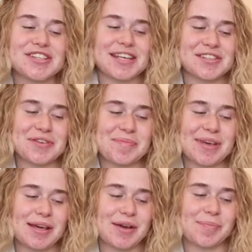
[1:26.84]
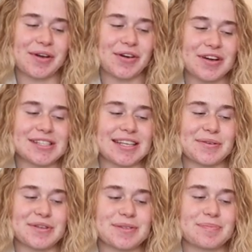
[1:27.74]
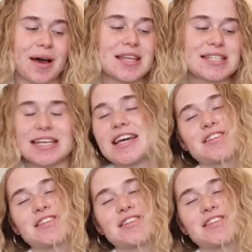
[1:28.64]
chose CSUMB because it was by the sea.